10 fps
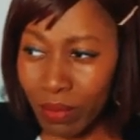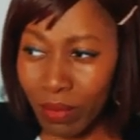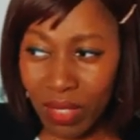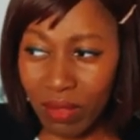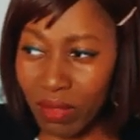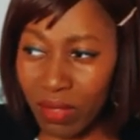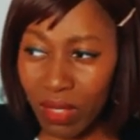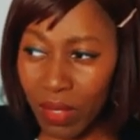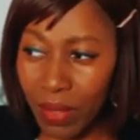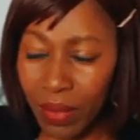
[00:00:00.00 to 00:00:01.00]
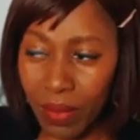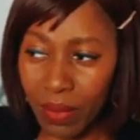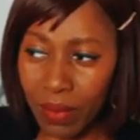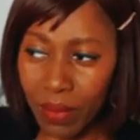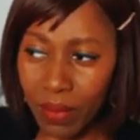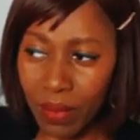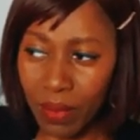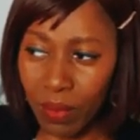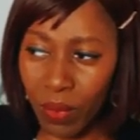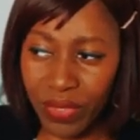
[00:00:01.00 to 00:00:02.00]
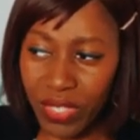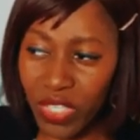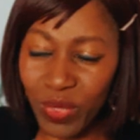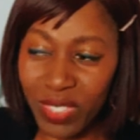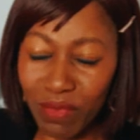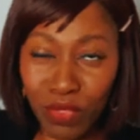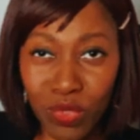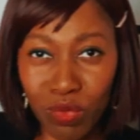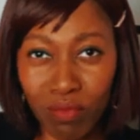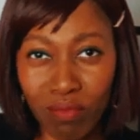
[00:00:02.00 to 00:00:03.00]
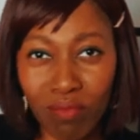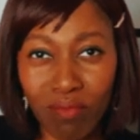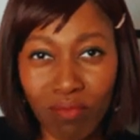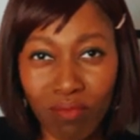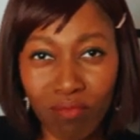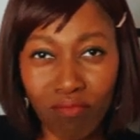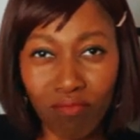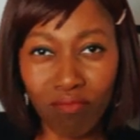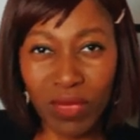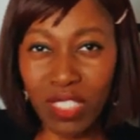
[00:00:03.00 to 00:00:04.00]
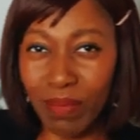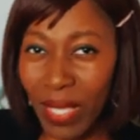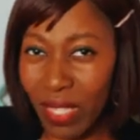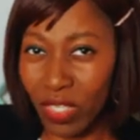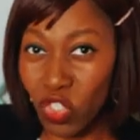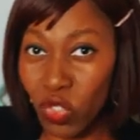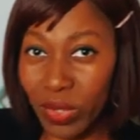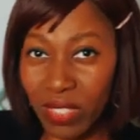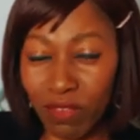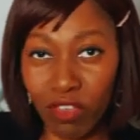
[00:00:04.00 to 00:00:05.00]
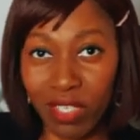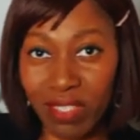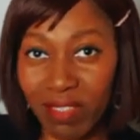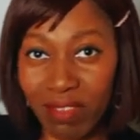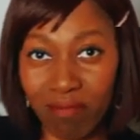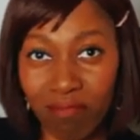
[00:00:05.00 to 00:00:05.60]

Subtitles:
But one thing he will never do is make that choice for us.